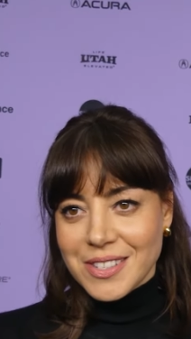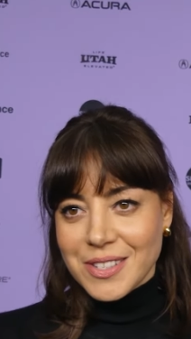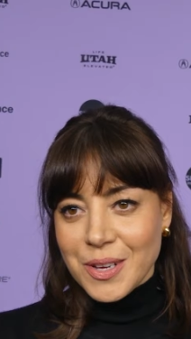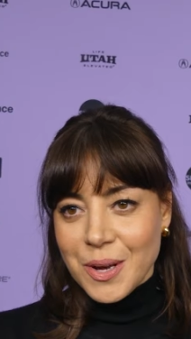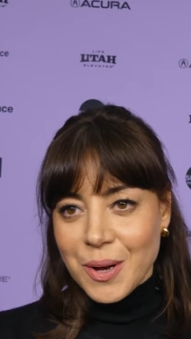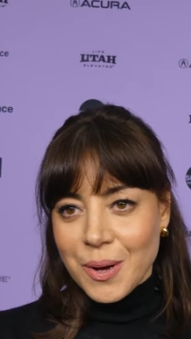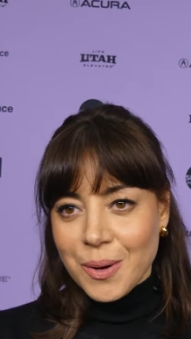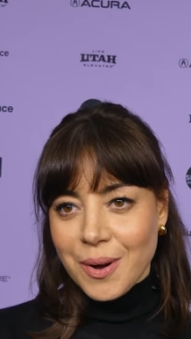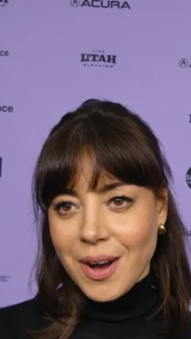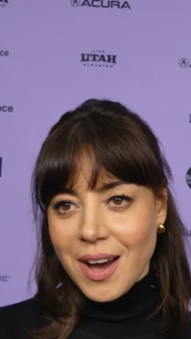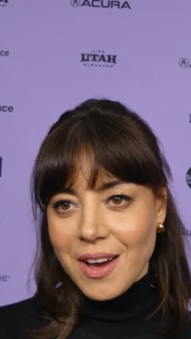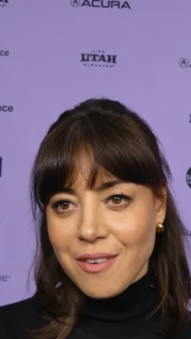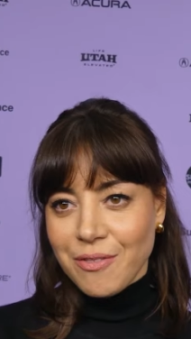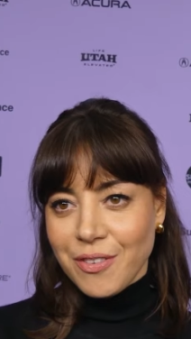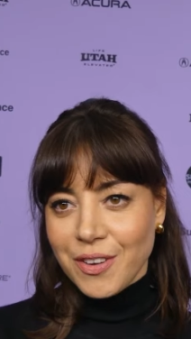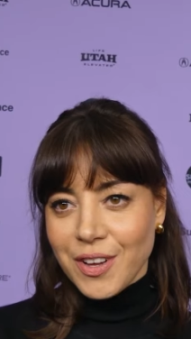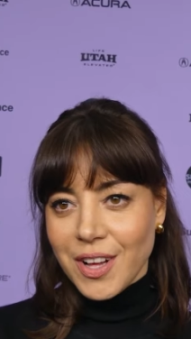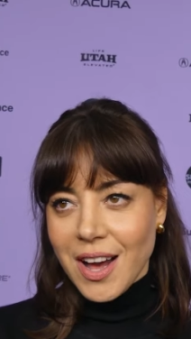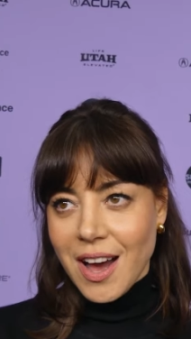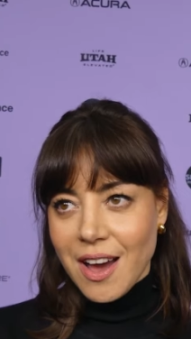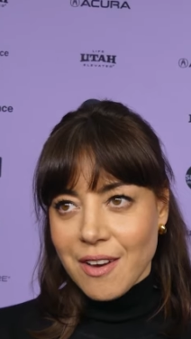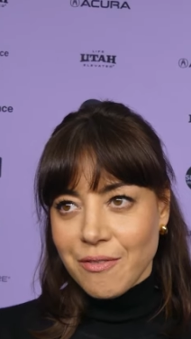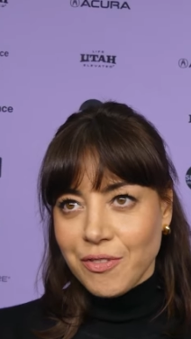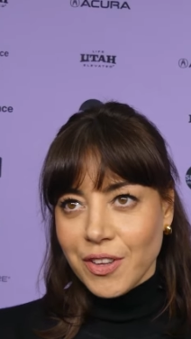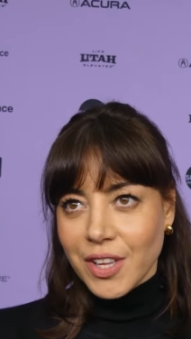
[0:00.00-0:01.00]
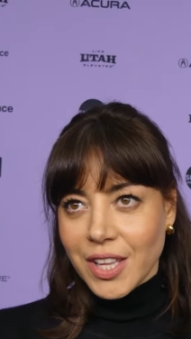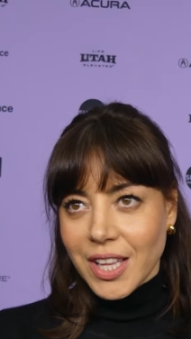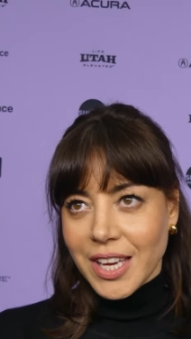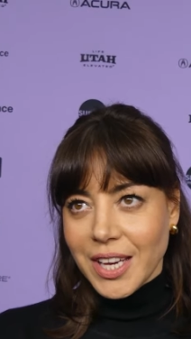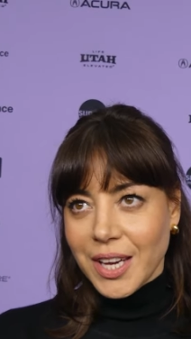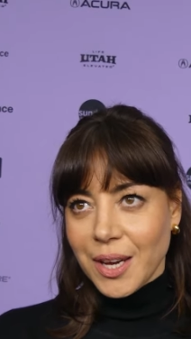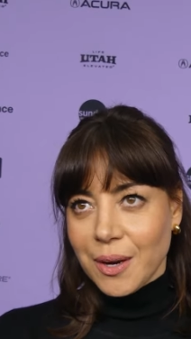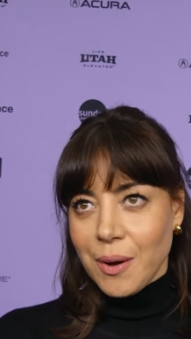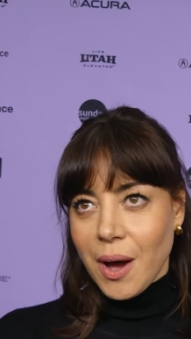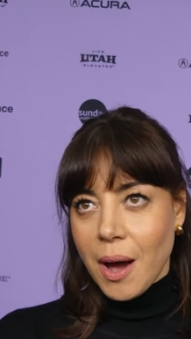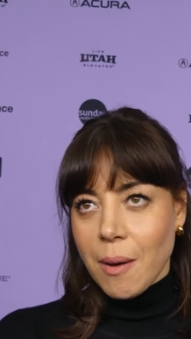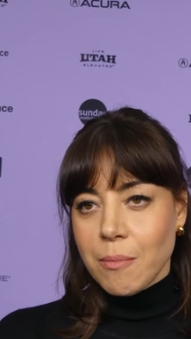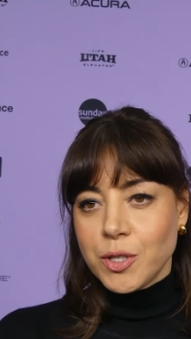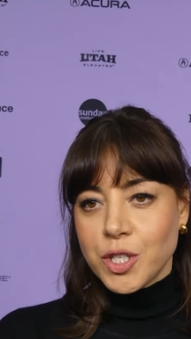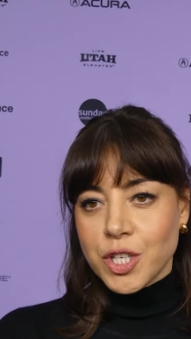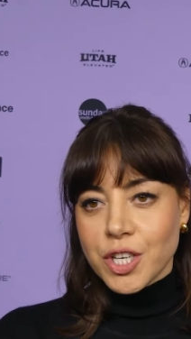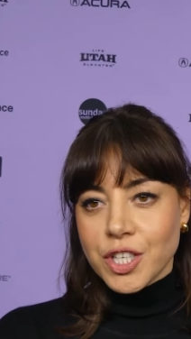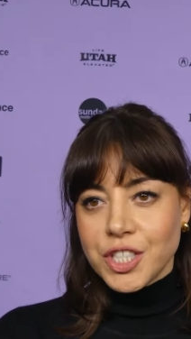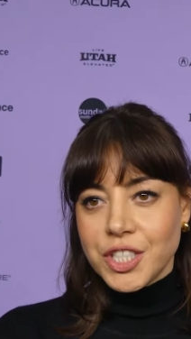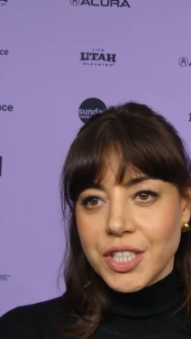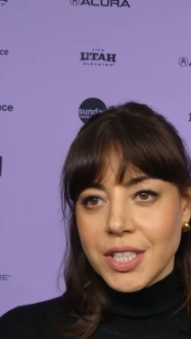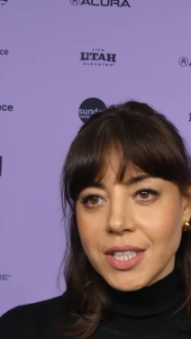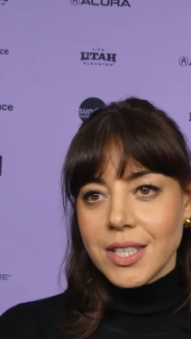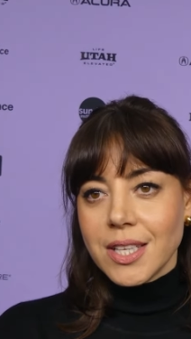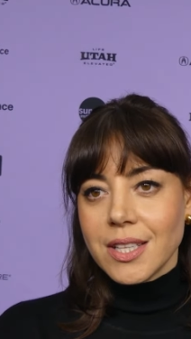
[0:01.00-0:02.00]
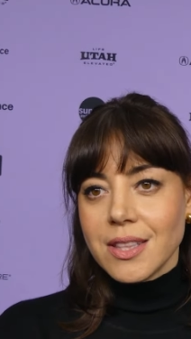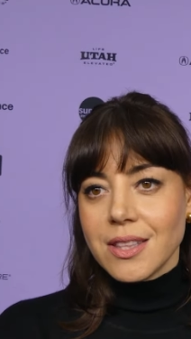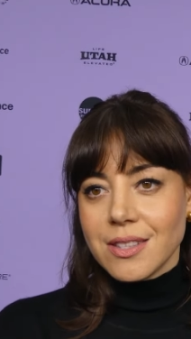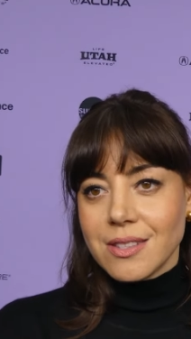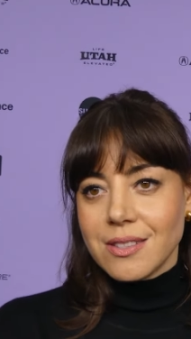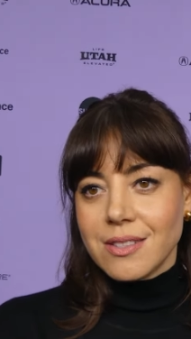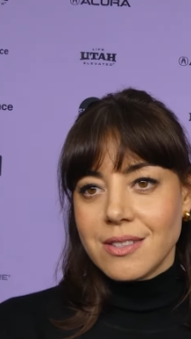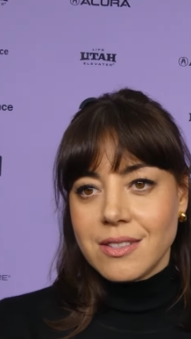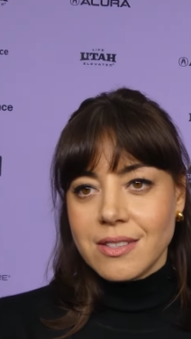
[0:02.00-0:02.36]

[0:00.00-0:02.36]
So I feel, I feel like, it, I'm sure she did